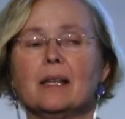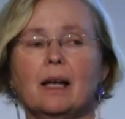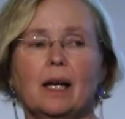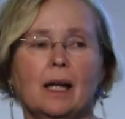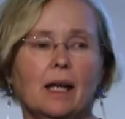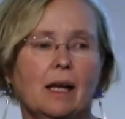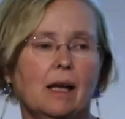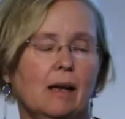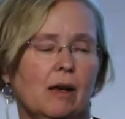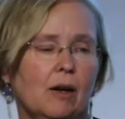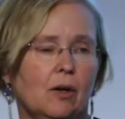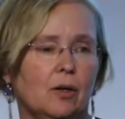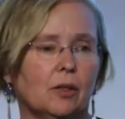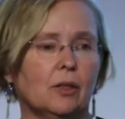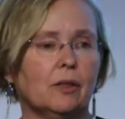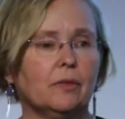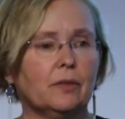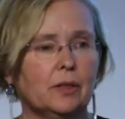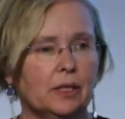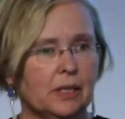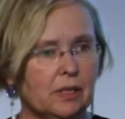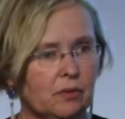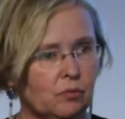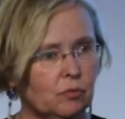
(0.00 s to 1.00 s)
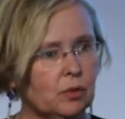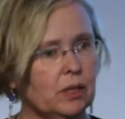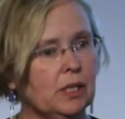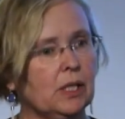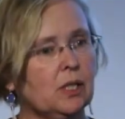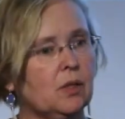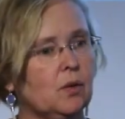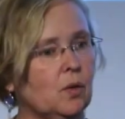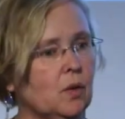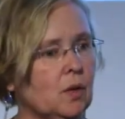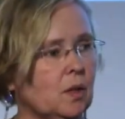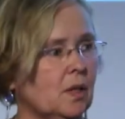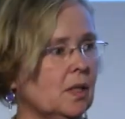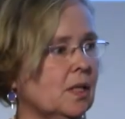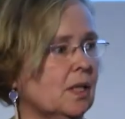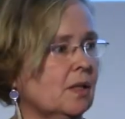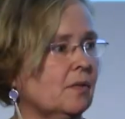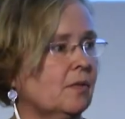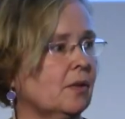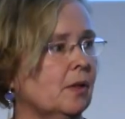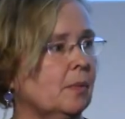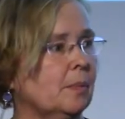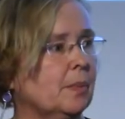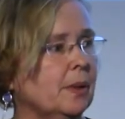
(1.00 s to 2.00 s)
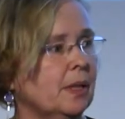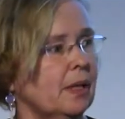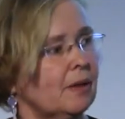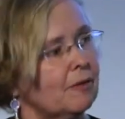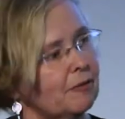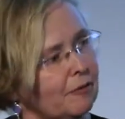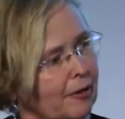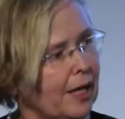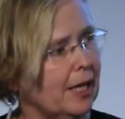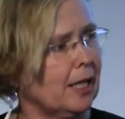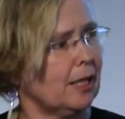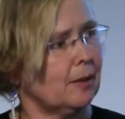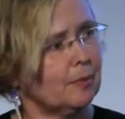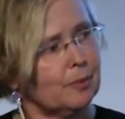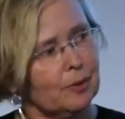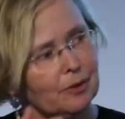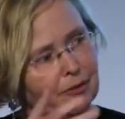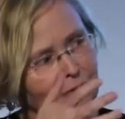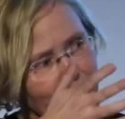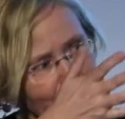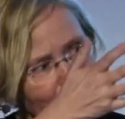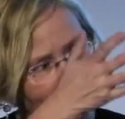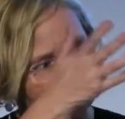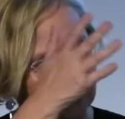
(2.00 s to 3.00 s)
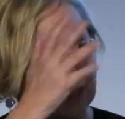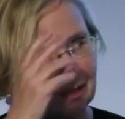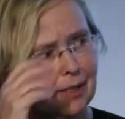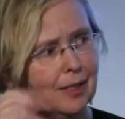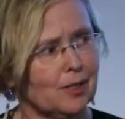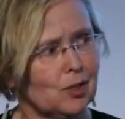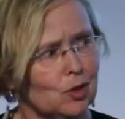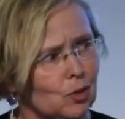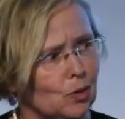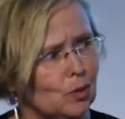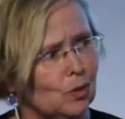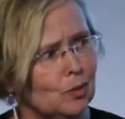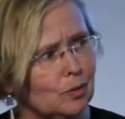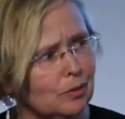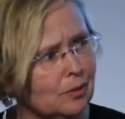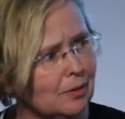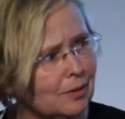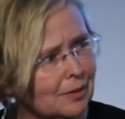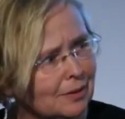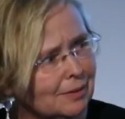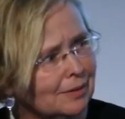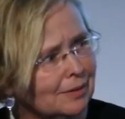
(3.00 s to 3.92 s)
A lot of these resources will be available fairly soon